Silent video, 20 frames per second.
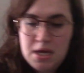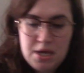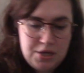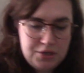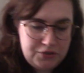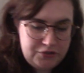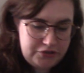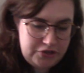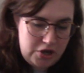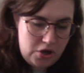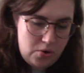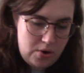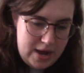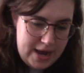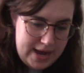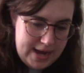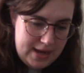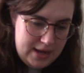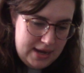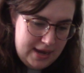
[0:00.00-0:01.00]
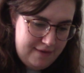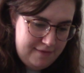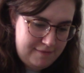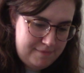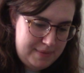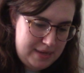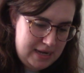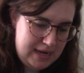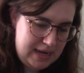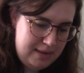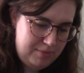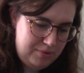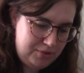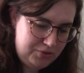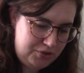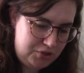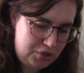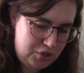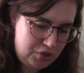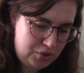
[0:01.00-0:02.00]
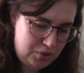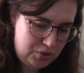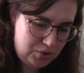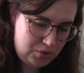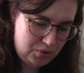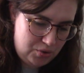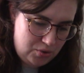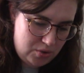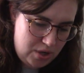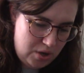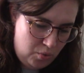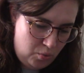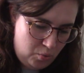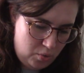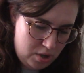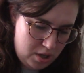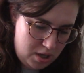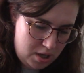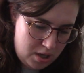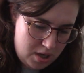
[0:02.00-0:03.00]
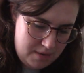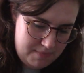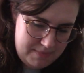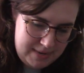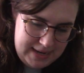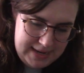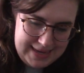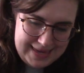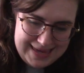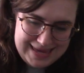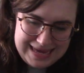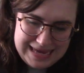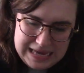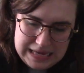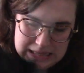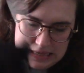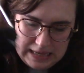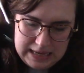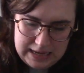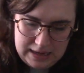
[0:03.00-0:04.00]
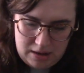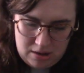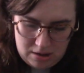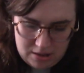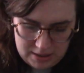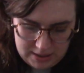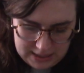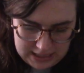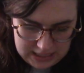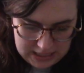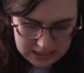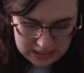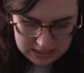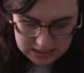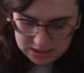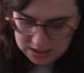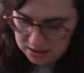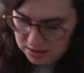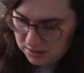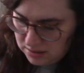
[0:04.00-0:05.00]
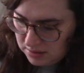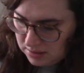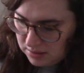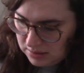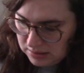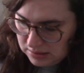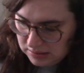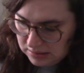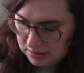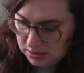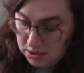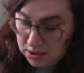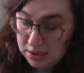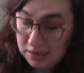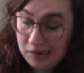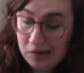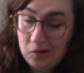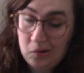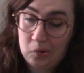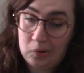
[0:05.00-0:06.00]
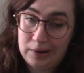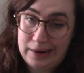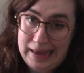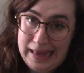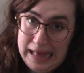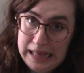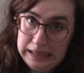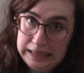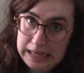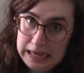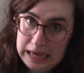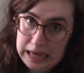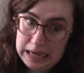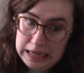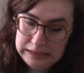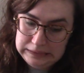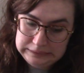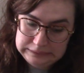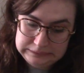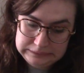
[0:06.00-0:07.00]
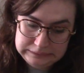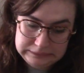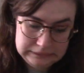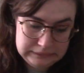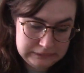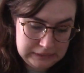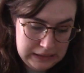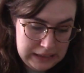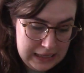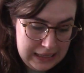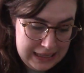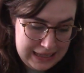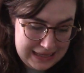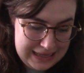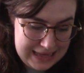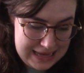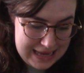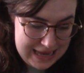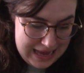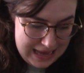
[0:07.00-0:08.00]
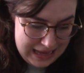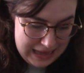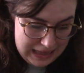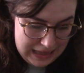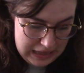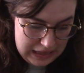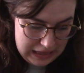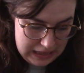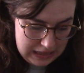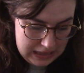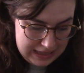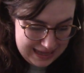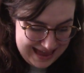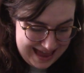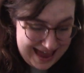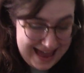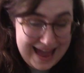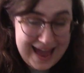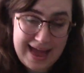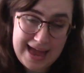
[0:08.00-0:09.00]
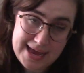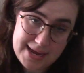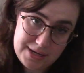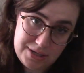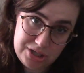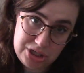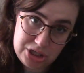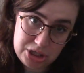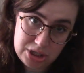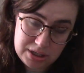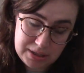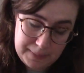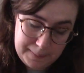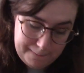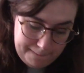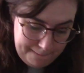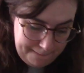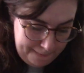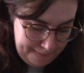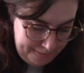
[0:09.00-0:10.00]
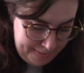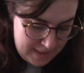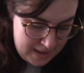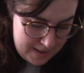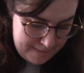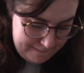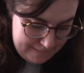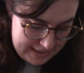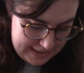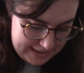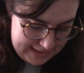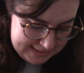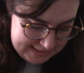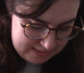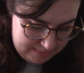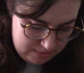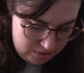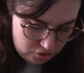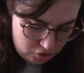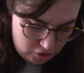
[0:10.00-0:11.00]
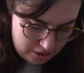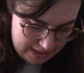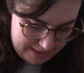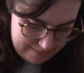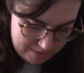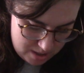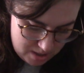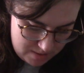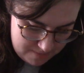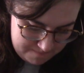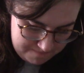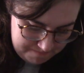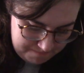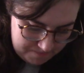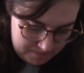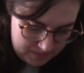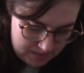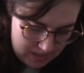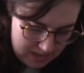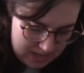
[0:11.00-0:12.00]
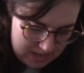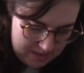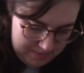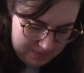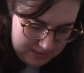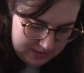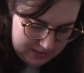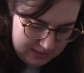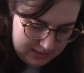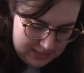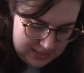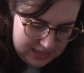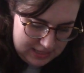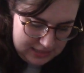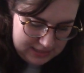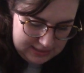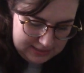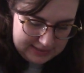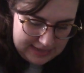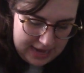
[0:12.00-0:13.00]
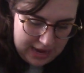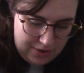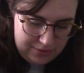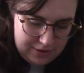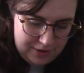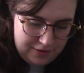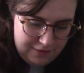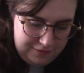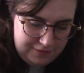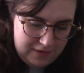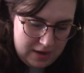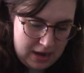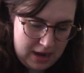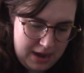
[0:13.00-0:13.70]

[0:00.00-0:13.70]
So I have been able to work on my Ela cardigan, or Ela, E-L-A-H, by Isabell Kraemer. I'm knitting this out of